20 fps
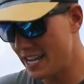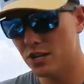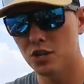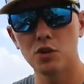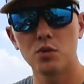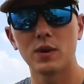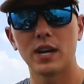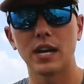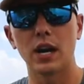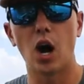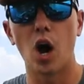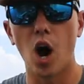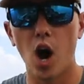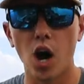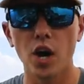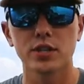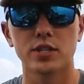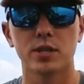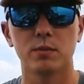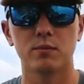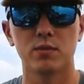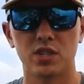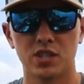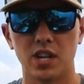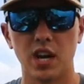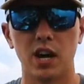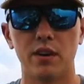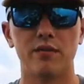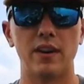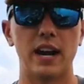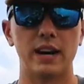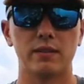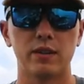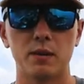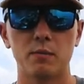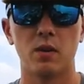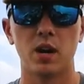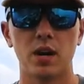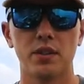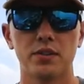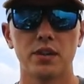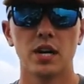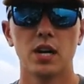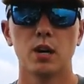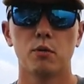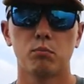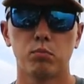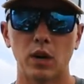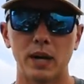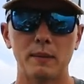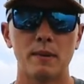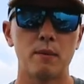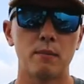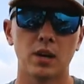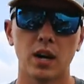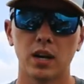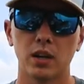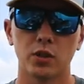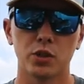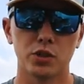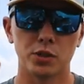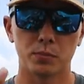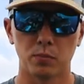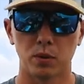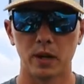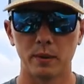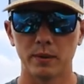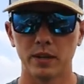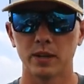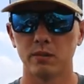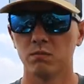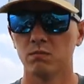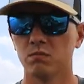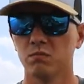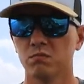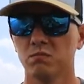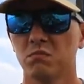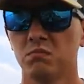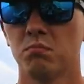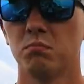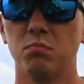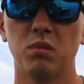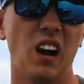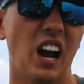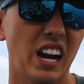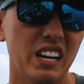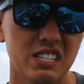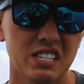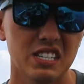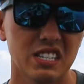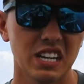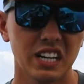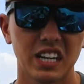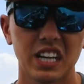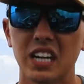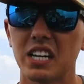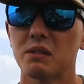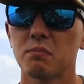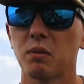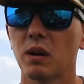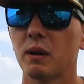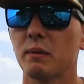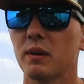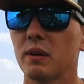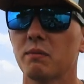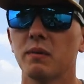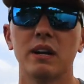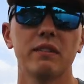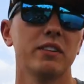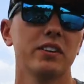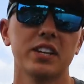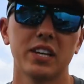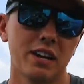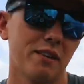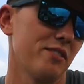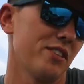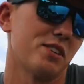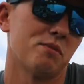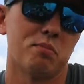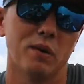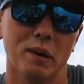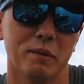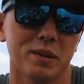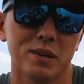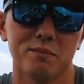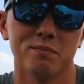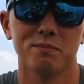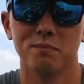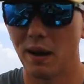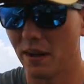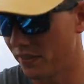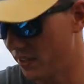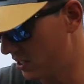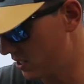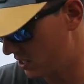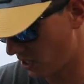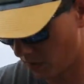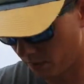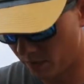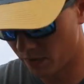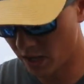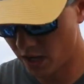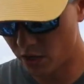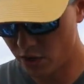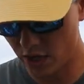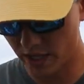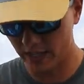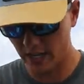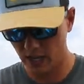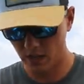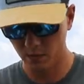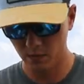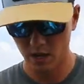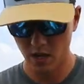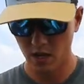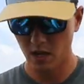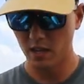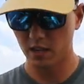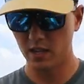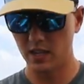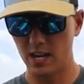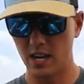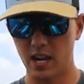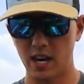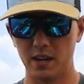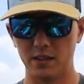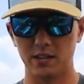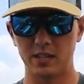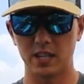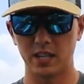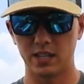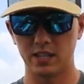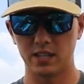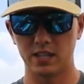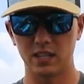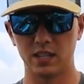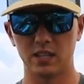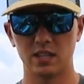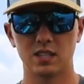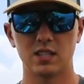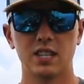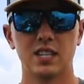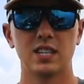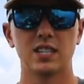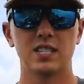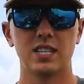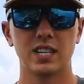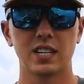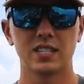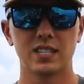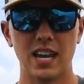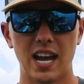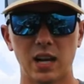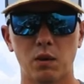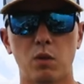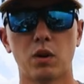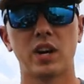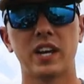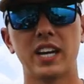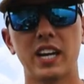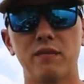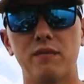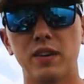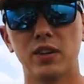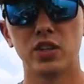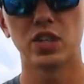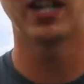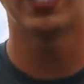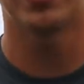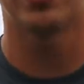and you get awesome stuff every month. Premium colors, premium prices, I guess, premium everything. Everything's premium about this, so check it out. The uh, 6th Sense, six sack. We're gonna get fishing